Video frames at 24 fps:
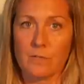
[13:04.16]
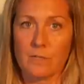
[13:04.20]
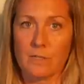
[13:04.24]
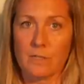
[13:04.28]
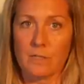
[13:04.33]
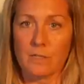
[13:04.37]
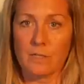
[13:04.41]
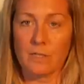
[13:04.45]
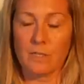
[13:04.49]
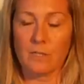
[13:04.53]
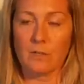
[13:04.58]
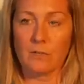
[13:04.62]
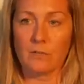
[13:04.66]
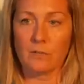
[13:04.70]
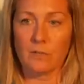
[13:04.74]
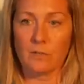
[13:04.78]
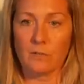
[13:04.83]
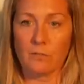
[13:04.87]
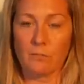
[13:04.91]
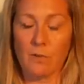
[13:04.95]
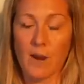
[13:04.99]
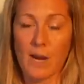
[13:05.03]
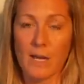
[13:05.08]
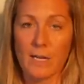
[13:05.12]
and, you know, their
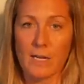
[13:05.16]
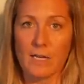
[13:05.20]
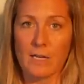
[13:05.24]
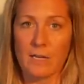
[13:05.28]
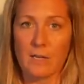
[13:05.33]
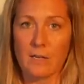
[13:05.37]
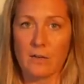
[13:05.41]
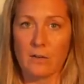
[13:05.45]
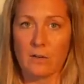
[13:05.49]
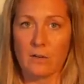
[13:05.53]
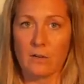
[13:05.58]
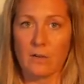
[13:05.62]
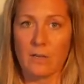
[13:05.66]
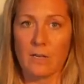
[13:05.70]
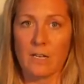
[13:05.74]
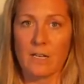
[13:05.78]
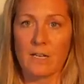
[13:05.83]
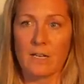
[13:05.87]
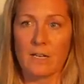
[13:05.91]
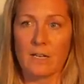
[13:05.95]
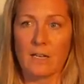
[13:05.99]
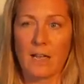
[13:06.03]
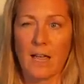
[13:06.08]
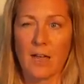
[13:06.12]
riding gear,
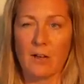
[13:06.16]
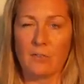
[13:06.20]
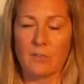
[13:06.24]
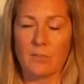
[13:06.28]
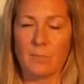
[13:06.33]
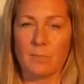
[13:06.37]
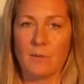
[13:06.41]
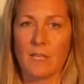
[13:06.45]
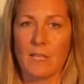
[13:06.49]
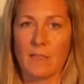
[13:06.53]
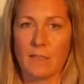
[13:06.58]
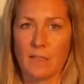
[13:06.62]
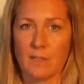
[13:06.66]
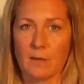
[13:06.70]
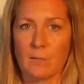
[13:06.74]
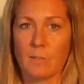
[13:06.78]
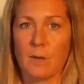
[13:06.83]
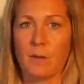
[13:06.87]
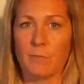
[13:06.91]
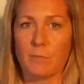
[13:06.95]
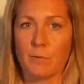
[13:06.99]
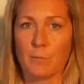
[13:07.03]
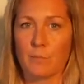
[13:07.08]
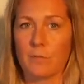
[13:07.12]
and how to make them
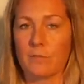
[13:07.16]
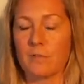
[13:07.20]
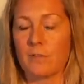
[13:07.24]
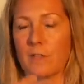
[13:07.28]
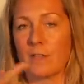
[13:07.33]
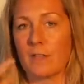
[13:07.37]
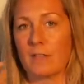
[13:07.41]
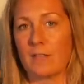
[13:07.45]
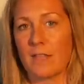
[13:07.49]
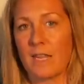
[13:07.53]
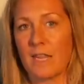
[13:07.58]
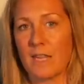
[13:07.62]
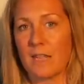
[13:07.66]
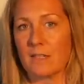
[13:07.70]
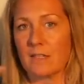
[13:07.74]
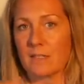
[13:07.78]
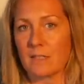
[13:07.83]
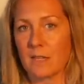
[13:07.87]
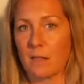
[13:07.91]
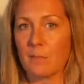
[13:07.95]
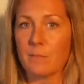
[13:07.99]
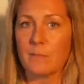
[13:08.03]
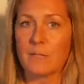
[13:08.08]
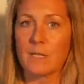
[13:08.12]
comfortable that they can
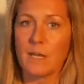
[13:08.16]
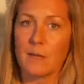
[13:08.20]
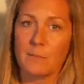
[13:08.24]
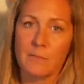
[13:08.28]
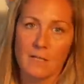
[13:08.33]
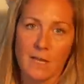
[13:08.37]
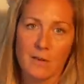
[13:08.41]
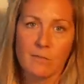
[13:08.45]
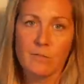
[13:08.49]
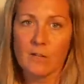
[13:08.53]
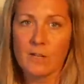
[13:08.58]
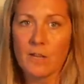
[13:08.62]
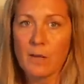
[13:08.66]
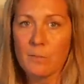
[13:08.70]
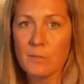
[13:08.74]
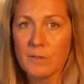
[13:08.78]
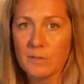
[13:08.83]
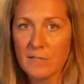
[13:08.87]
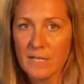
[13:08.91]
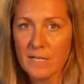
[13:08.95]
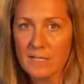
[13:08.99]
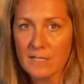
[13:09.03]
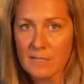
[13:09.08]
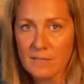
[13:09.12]
sometimes, after a couple of
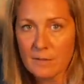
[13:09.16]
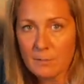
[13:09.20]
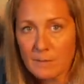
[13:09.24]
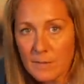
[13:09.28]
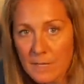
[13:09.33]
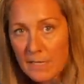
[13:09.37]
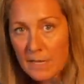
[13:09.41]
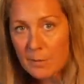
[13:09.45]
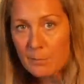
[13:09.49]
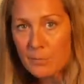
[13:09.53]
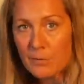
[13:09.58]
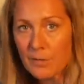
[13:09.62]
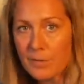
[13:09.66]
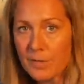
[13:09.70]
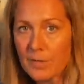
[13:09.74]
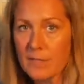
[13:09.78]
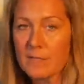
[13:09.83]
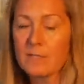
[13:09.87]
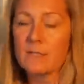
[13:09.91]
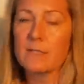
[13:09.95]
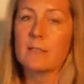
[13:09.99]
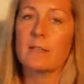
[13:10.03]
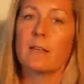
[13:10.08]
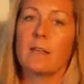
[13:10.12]
days, meet up with
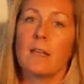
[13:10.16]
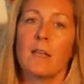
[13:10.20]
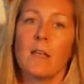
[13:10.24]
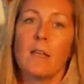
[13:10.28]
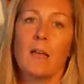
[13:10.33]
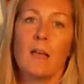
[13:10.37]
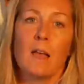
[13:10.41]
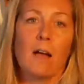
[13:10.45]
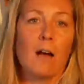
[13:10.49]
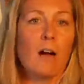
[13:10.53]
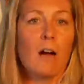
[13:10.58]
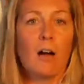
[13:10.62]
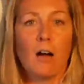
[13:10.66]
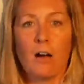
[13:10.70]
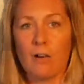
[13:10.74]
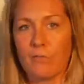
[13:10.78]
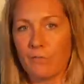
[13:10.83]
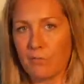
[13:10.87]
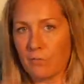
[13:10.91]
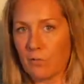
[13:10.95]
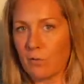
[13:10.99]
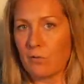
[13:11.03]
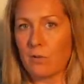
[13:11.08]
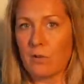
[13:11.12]
us,
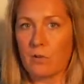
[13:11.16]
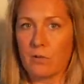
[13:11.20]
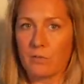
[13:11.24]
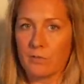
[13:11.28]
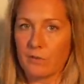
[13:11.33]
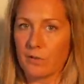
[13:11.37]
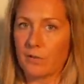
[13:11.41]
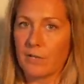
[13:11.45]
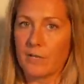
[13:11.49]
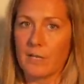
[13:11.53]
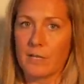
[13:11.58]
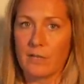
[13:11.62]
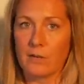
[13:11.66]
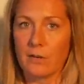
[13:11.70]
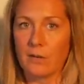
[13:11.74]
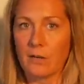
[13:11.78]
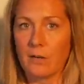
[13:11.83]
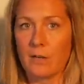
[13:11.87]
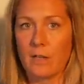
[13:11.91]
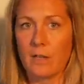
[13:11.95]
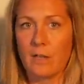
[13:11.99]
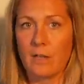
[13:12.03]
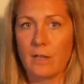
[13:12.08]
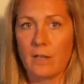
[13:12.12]
offload all their
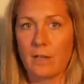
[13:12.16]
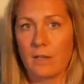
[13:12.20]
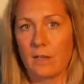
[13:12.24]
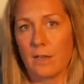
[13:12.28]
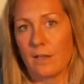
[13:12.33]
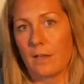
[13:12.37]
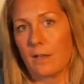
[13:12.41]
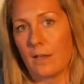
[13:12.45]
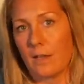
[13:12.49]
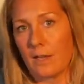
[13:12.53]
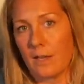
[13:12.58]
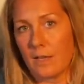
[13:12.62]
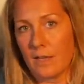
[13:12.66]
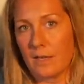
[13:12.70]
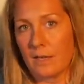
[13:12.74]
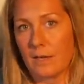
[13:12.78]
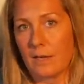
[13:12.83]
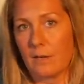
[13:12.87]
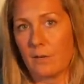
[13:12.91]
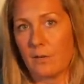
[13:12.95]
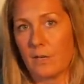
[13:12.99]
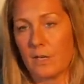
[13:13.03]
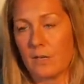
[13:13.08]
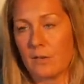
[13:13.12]
gear,
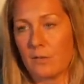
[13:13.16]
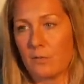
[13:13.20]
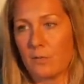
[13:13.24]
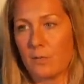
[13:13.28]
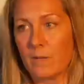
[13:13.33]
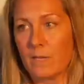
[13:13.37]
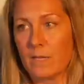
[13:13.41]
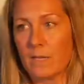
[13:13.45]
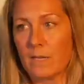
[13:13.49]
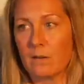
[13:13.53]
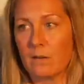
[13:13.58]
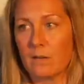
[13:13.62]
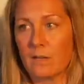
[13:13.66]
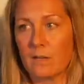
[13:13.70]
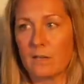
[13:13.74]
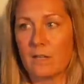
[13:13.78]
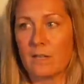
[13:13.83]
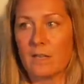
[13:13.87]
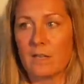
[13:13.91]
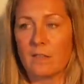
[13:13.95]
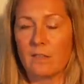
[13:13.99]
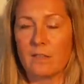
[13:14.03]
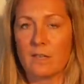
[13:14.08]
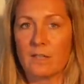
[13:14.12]
and, you know, we can
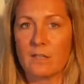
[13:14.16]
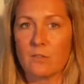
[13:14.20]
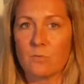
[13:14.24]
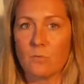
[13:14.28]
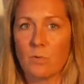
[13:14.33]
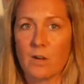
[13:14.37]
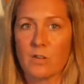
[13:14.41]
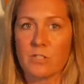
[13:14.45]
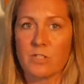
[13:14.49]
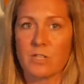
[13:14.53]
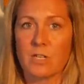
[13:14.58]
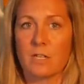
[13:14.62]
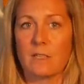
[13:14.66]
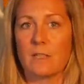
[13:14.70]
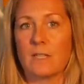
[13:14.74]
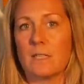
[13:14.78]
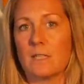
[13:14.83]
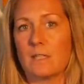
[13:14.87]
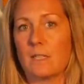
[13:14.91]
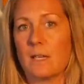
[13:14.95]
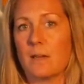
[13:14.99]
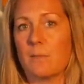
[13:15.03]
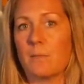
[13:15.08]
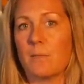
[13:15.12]
get things washed,
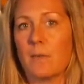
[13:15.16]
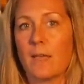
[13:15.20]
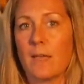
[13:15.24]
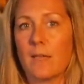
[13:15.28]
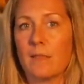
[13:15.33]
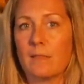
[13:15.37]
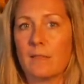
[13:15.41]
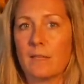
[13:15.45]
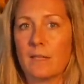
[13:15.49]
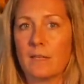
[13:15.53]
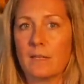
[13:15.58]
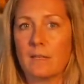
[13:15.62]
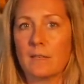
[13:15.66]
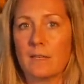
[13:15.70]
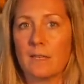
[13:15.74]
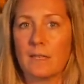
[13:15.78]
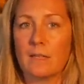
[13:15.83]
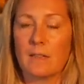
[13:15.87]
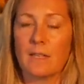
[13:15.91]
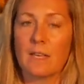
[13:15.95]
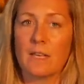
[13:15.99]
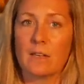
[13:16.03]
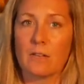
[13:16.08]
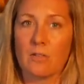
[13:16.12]
cleaned up, and then
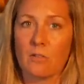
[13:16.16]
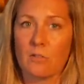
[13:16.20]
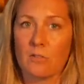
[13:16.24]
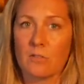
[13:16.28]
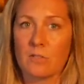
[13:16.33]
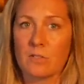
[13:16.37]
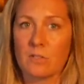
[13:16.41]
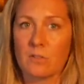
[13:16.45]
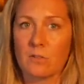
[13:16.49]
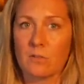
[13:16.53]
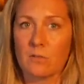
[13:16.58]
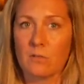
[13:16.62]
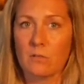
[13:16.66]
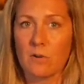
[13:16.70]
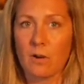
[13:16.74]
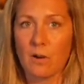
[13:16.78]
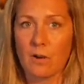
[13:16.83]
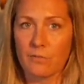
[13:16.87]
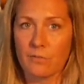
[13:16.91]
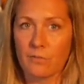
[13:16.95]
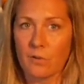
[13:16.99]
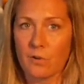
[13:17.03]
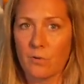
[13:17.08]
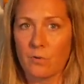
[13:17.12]
they can also
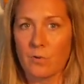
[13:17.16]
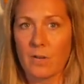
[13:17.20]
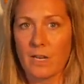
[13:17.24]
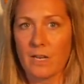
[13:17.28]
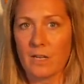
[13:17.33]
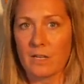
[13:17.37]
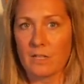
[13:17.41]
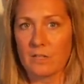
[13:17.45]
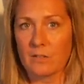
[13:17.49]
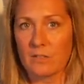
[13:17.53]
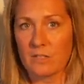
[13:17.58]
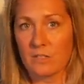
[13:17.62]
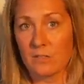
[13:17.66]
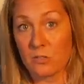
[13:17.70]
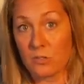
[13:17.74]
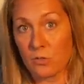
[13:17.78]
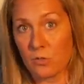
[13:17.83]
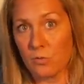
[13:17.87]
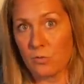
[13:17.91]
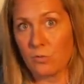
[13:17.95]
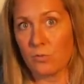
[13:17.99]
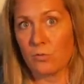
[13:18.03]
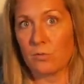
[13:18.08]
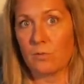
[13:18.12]
offload and
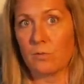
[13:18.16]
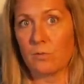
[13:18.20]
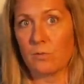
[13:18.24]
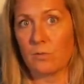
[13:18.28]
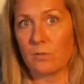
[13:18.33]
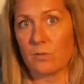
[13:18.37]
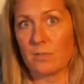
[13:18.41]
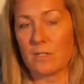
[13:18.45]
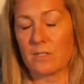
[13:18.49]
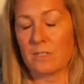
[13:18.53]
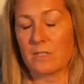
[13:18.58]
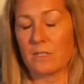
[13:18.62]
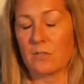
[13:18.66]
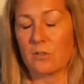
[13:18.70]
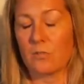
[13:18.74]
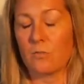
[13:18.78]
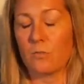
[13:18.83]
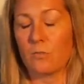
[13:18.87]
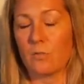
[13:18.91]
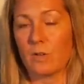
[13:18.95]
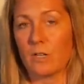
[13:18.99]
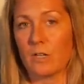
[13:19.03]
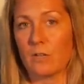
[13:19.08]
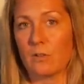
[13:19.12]
do
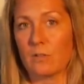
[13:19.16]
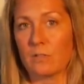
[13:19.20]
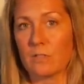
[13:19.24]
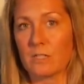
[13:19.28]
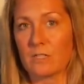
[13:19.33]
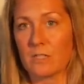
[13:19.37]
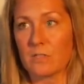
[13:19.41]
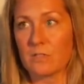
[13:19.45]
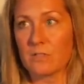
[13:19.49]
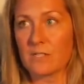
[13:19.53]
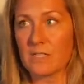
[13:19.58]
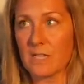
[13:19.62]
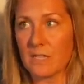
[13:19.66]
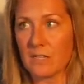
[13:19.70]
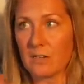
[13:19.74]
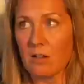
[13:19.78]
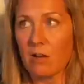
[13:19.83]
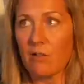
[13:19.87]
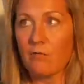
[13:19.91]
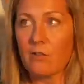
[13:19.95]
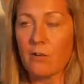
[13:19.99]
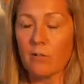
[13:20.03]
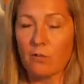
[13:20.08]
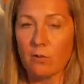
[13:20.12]
still, you know, still send
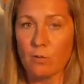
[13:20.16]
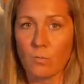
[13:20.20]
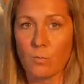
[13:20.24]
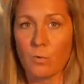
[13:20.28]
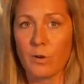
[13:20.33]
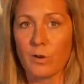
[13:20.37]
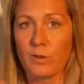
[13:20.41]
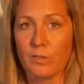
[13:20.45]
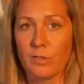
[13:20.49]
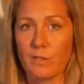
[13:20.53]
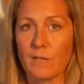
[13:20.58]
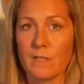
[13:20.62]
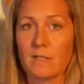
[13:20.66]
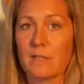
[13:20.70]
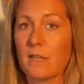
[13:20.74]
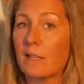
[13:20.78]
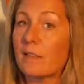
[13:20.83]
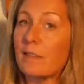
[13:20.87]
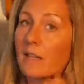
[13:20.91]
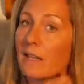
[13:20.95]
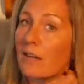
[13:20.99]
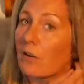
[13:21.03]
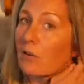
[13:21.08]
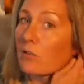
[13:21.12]
off all their work things
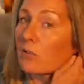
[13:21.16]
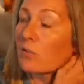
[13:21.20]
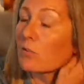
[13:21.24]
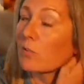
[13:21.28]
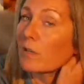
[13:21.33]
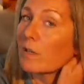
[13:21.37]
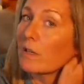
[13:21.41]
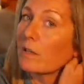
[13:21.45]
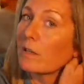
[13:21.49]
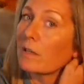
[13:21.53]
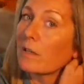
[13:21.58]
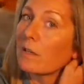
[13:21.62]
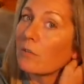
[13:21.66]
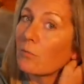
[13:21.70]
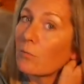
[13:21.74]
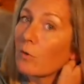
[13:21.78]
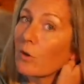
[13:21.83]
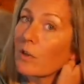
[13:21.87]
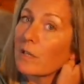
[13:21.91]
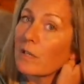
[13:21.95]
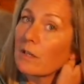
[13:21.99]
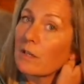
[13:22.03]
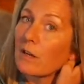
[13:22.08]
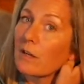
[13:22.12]
that they are doing and
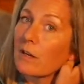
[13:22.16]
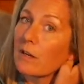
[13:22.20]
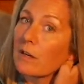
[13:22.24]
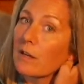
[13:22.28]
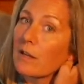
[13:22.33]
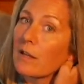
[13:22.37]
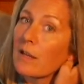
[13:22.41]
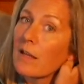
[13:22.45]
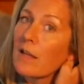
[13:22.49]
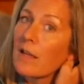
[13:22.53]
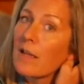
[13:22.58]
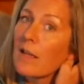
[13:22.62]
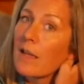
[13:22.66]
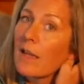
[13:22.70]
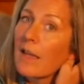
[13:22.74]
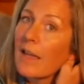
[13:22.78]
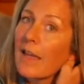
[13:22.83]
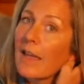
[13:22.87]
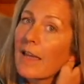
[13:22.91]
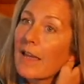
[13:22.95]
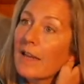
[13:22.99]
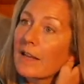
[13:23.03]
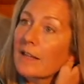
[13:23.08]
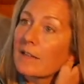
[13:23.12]
working on,
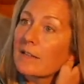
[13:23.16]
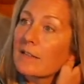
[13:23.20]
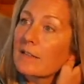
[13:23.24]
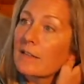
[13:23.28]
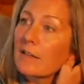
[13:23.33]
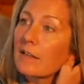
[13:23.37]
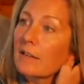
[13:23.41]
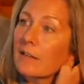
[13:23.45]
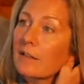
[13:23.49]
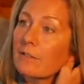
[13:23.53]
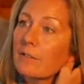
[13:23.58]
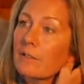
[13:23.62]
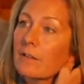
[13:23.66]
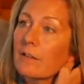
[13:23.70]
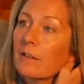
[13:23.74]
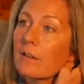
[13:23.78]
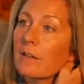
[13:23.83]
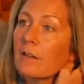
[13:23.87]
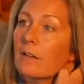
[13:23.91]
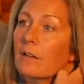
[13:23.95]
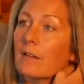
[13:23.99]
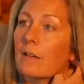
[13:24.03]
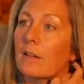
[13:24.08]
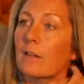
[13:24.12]
and,
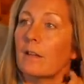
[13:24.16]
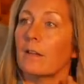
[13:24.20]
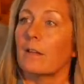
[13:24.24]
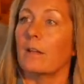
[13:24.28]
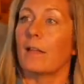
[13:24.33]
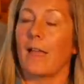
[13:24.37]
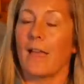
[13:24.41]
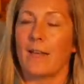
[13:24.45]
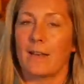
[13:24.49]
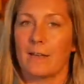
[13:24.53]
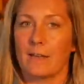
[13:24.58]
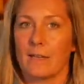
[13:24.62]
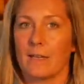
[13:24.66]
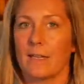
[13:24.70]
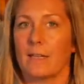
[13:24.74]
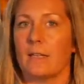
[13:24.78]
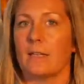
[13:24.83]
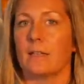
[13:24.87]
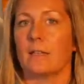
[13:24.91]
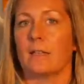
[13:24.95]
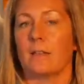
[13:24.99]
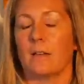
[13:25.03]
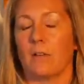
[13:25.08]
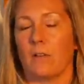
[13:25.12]

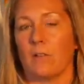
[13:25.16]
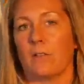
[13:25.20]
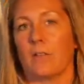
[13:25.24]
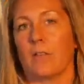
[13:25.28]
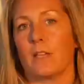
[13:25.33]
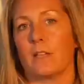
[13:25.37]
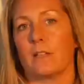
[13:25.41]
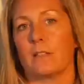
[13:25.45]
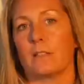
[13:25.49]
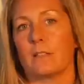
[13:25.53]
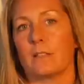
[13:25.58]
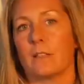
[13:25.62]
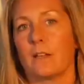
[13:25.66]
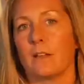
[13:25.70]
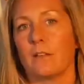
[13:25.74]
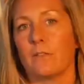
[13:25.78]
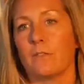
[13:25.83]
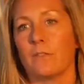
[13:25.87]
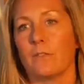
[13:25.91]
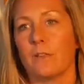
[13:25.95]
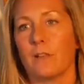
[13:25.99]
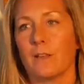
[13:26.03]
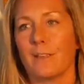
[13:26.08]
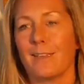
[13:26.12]
editing and all that stuff.
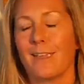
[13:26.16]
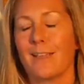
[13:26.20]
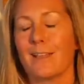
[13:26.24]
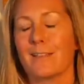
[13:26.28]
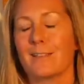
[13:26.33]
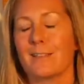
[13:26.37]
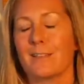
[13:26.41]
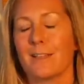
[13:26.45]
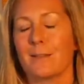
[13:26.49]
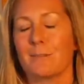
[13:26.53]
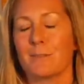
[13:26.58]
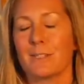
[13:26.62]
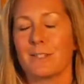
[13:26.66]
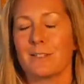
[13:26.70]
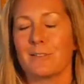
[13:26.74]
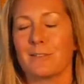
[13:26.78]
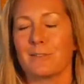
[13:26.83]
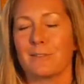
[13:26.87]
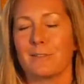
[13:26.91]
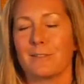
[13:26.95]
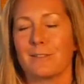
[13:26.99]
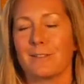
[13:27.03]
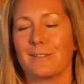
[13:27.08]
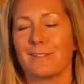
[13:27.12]
Yes, I'm
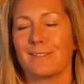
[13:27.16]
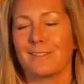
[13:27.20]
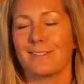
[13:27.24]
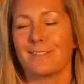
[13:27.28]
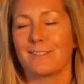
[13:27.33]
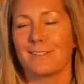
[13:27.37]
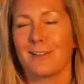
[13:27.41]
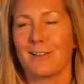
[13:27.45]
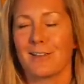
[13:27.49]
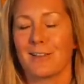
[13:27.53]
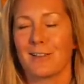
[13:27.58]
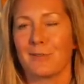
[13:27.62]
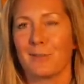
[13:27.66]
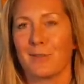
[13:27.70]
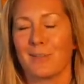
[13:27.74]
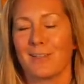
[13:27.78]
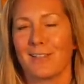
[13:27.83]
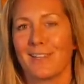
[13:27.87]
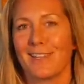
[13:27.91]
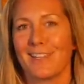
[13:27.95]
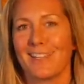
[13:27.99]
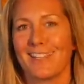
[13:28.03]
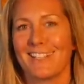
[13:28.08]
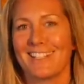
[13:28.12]
still talking
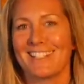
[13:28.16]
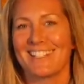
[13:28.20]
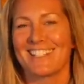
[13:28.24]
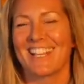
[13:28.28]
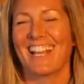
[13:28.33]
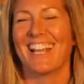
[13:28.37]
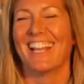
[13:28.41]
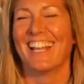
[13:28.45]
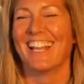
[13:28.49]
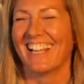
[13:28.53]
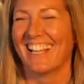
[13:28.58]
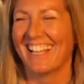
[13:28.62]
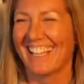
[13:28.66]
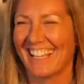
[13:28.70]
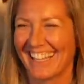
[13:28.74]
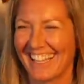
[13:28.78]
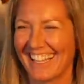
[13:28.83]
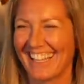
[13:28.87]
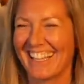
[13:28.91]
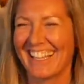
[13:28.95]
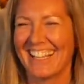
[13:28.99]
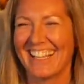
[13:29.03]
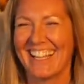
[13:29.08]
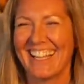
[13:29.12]
about the kids,
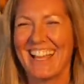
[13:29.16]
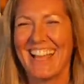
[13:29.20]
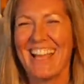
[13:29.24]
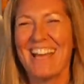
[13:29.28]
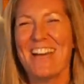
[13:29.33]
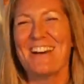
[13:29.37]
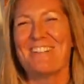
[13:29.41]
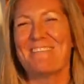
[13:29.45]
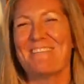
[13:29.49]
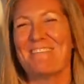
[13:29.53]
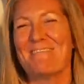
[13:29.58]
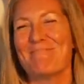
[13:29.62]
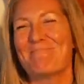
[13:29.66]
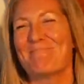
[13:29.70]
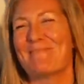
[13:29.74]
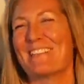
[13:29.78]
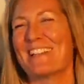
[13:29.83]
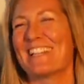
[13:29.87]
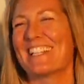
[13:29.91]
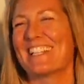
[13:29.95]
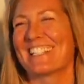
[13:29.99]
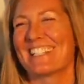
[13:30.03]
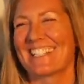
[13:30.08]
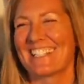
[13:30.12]

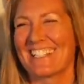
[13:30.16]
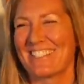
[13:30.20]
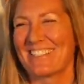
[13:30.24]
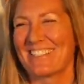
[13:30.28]
but